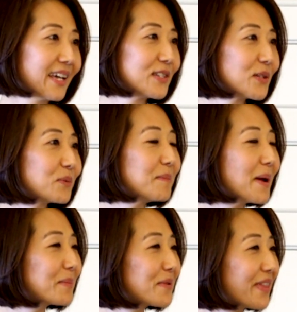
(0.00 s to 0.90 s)
So
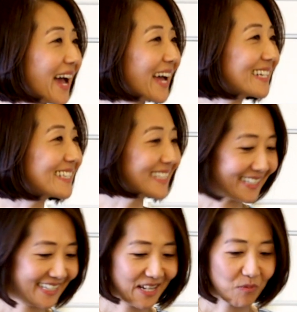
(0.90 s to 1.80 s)
remember that.
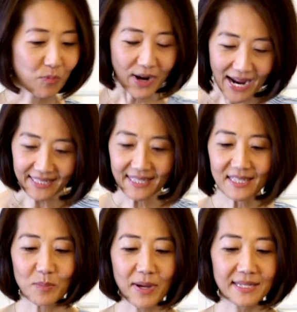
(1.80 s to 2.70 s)

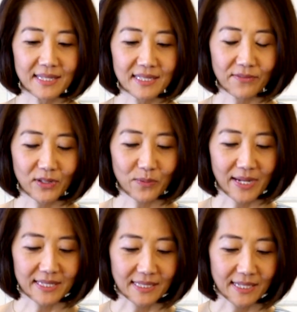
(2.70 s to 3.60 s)
Practice the positivity
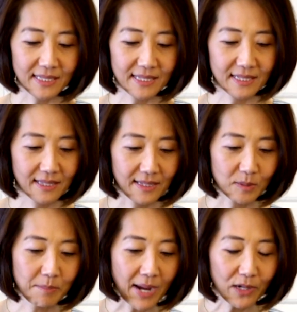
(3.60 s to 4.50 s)
resonance,
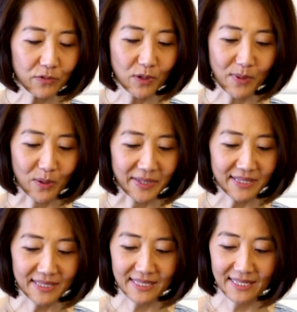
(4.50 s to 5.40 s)
these micro
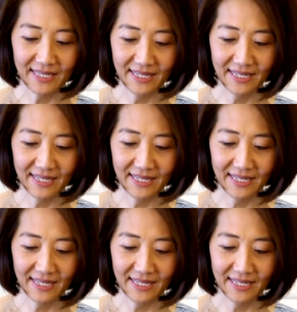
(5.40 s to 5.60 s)
moments,